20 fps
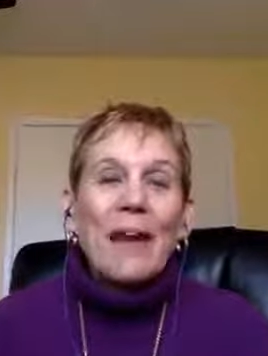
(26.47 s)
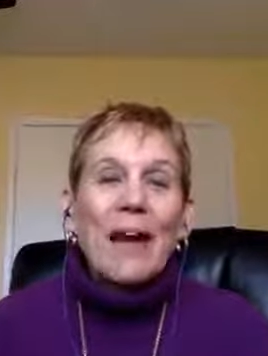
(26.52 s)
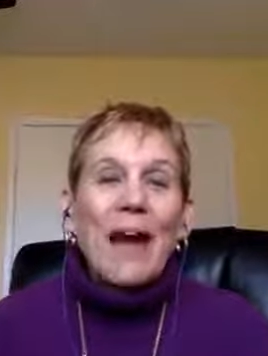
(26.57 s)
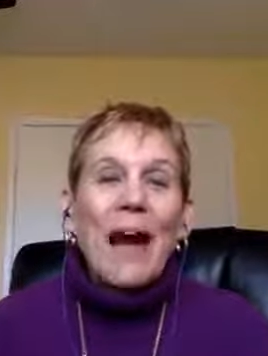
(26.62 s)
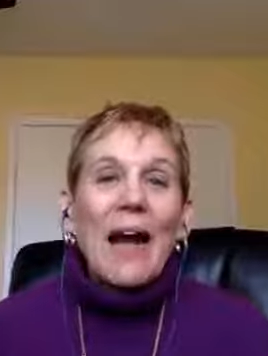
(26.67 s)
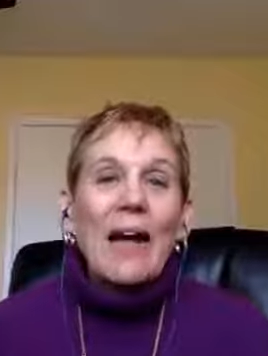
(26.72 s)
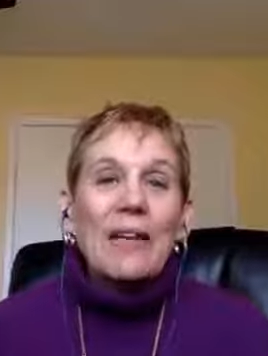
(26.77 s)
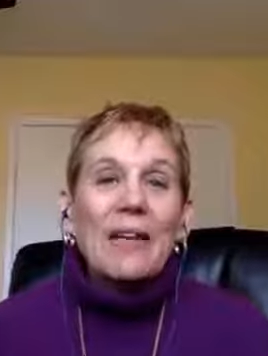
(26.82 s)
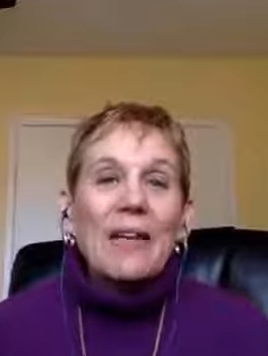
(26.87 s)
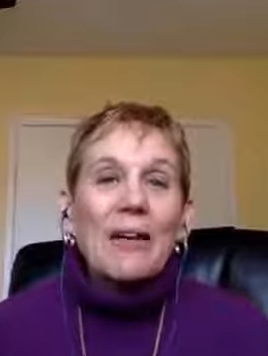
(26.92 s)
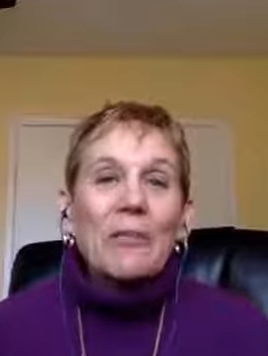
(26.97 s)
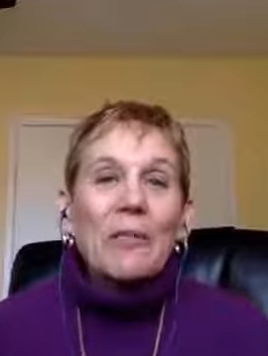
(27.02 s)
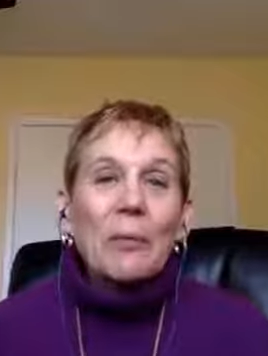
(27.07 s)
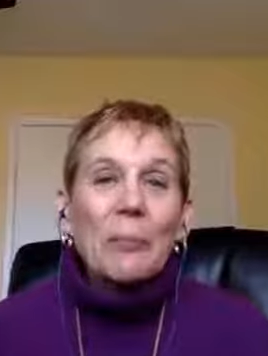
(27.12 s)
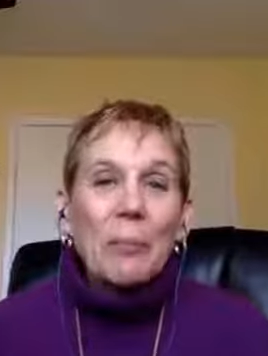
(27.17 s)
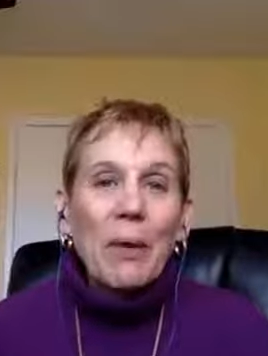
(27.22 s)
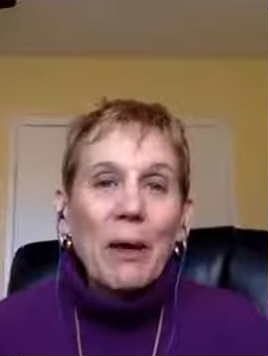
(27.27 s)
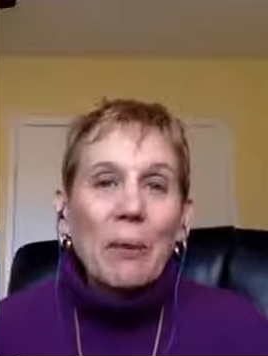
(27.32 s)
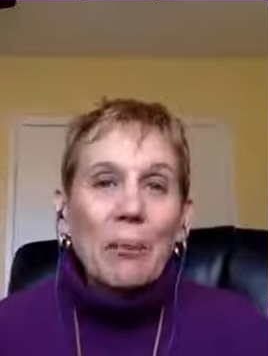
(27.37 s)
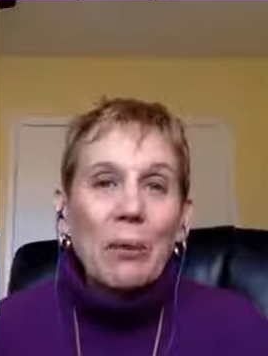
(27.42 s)
I love what
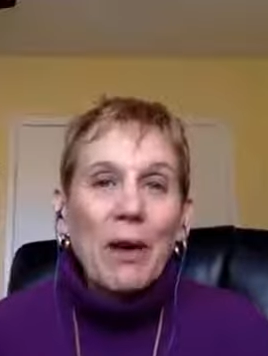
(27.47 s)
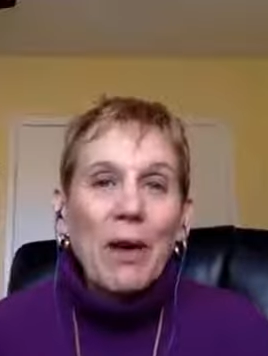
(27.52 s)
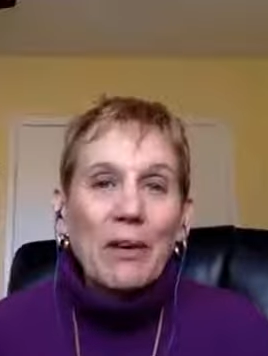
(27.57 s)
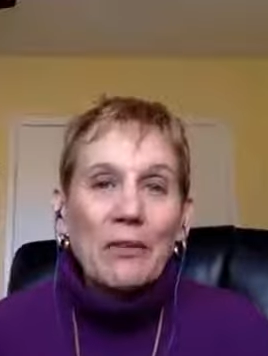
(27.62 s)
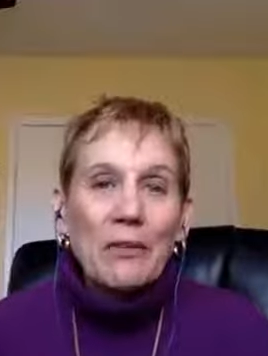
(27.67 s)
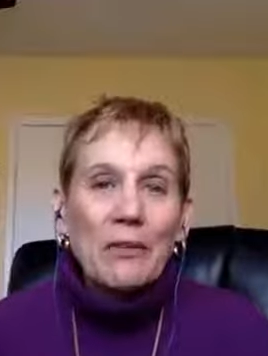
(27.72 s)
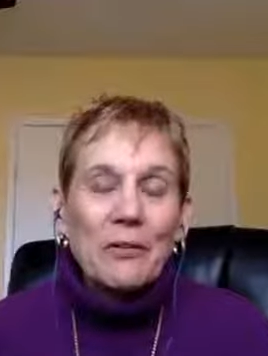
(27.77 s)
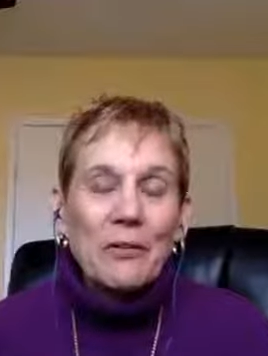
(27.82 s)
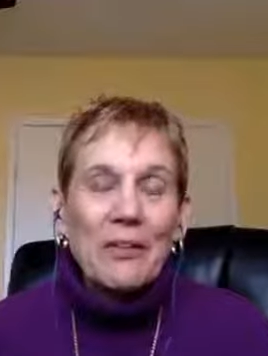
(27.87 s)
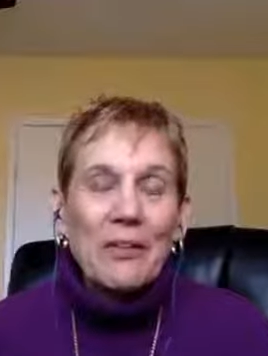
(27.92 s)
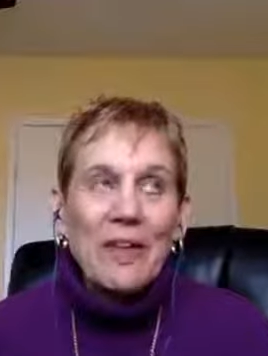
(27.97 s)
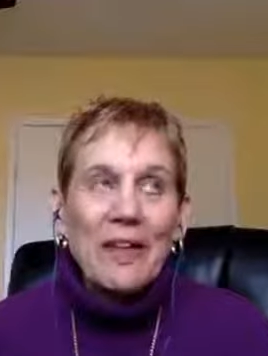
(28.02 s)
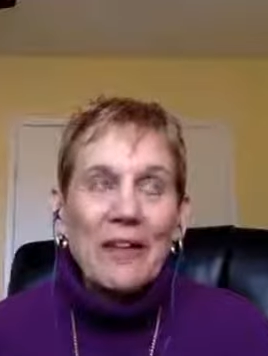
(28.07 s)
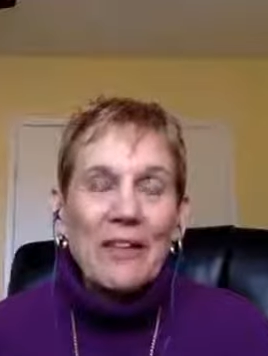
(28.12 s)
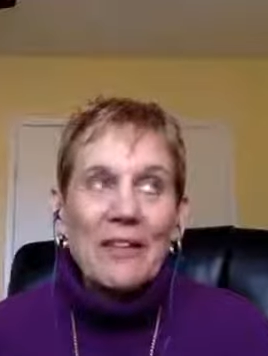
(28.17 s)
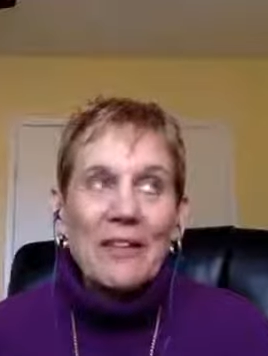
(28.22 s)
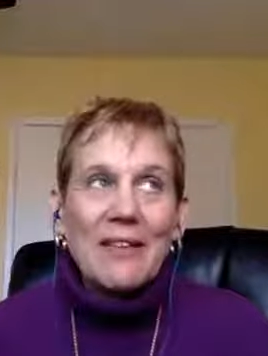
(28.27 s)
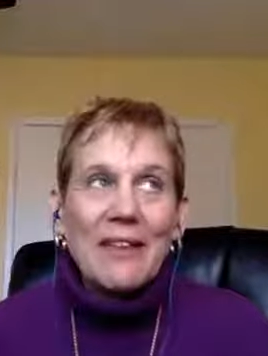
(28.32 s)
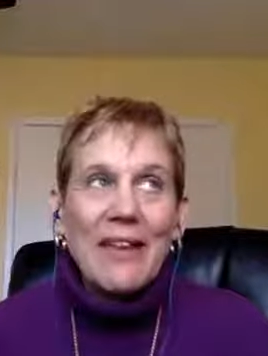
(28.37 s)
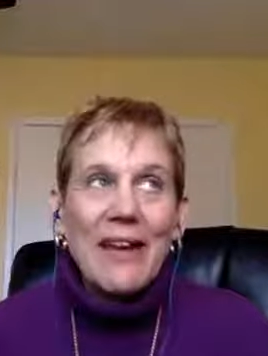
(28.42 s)
Bob Proctor
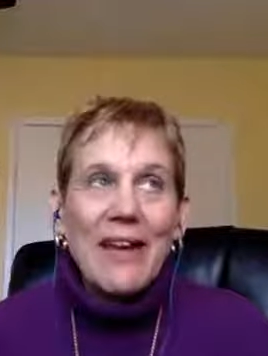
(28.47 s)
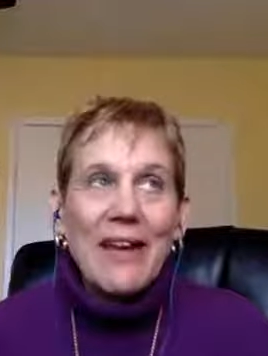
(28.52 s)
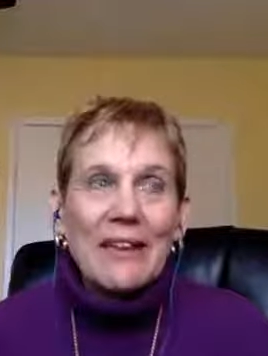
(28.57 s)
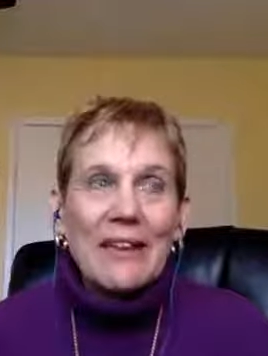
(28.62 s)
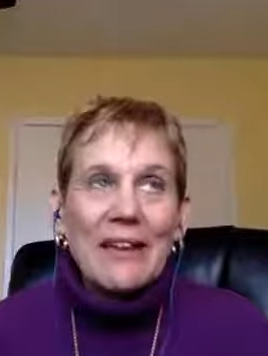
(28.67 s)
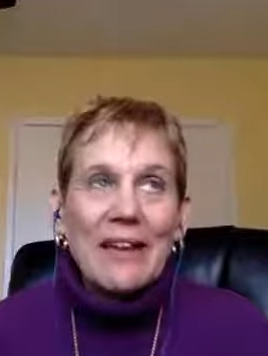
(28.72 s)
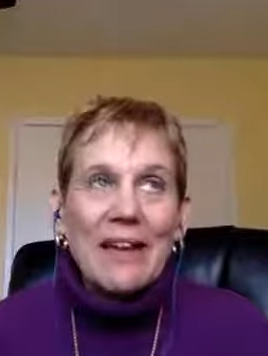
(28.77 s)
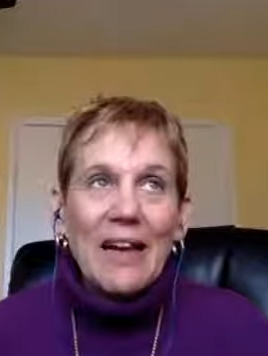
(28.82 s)
says, that